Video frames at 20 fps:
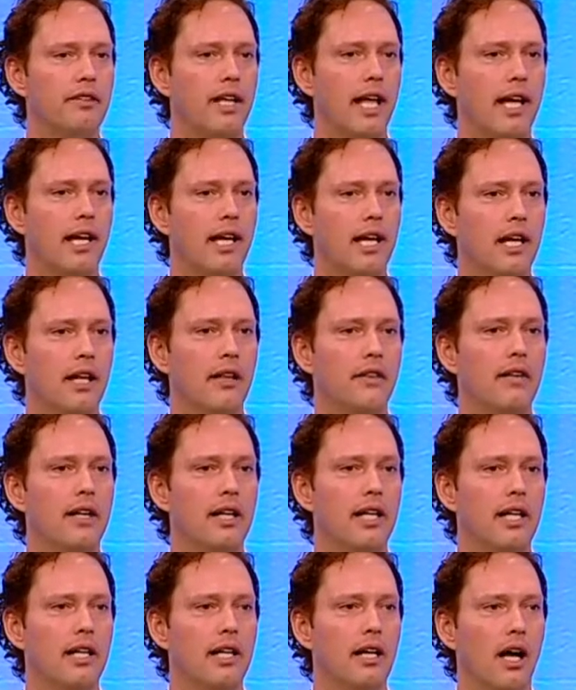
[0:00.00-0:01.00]
that
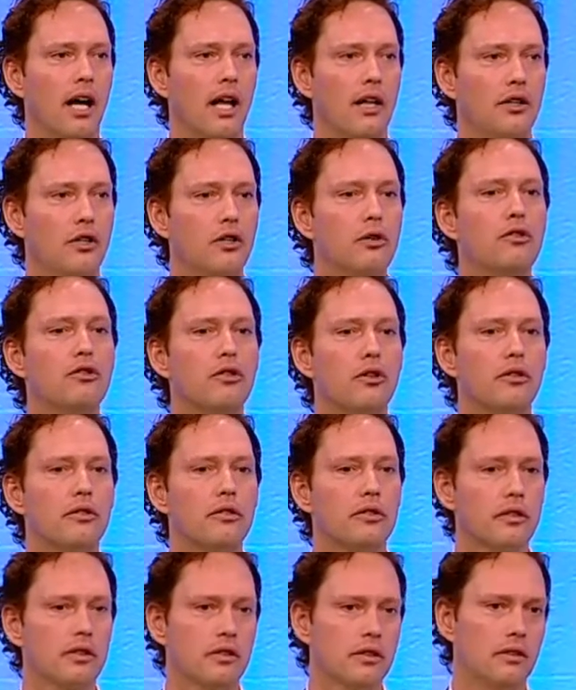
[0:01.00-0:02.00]
the
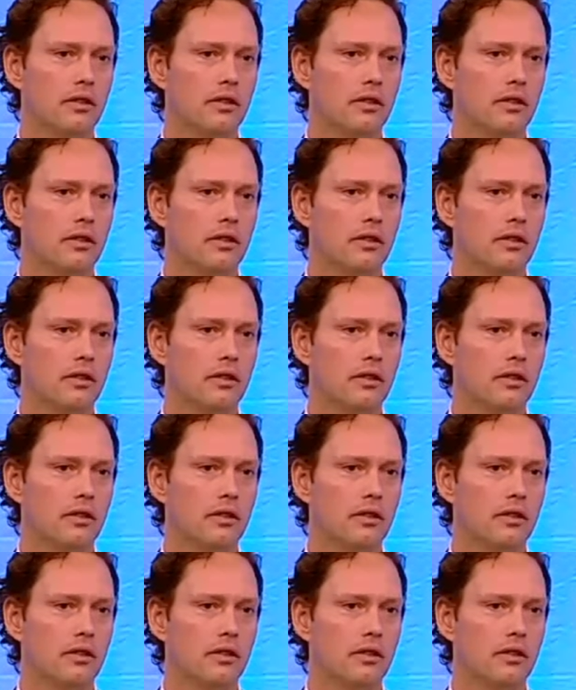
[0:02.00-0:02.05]
users